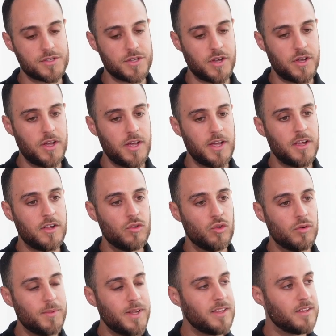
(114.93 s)
So
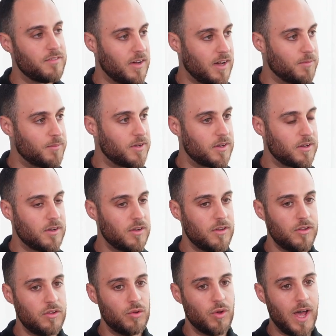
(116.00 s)
normally in development,
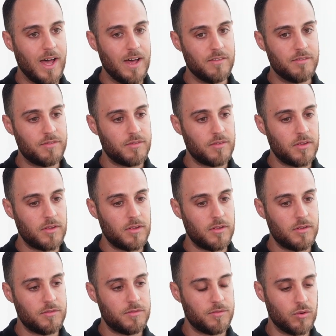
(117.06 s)
you have
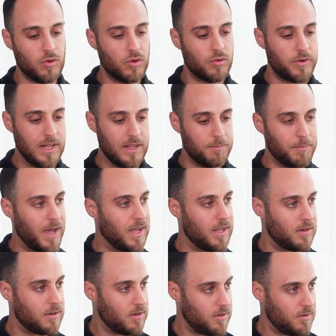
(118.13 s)
four really
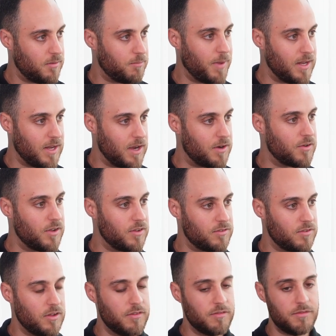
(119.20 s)
main areas
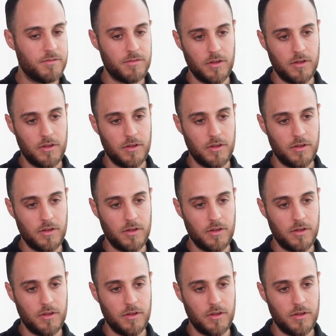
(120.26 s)
of